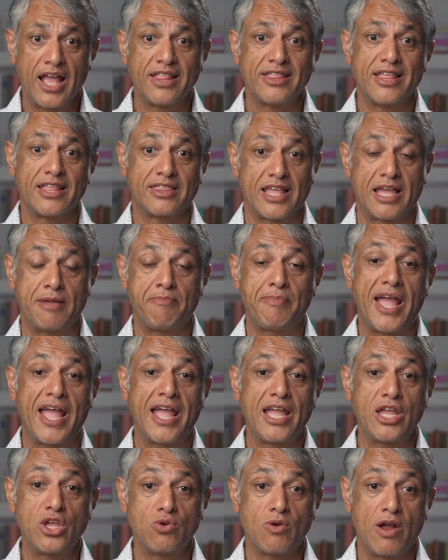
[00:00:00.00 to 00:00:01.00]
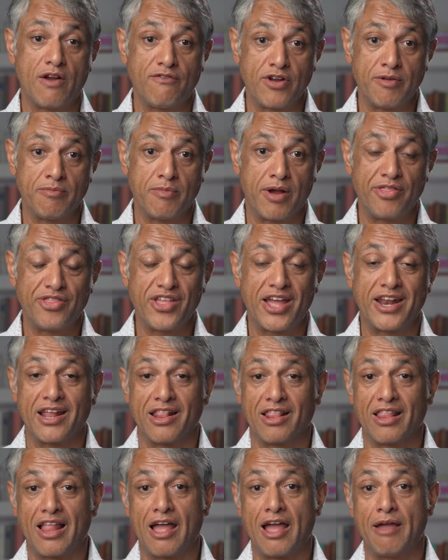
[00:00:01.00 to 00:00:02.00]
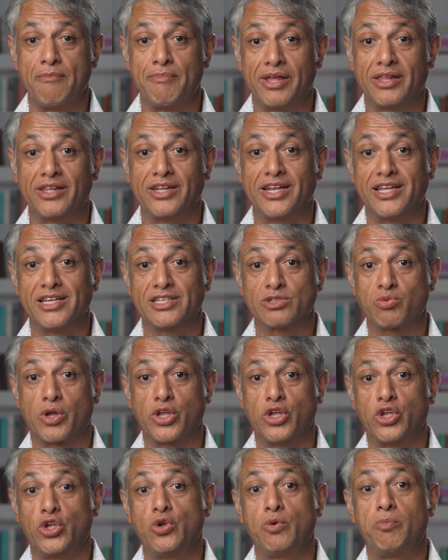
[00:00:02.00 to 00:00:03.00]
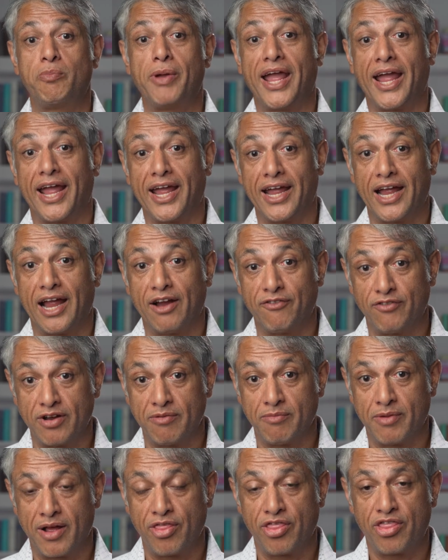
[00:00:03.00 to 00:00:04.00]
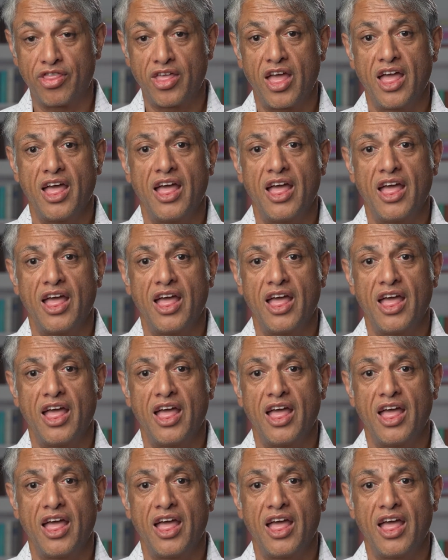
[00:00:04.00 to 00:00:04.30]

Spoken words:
that they pay you every month, and a liability is what you pay every month,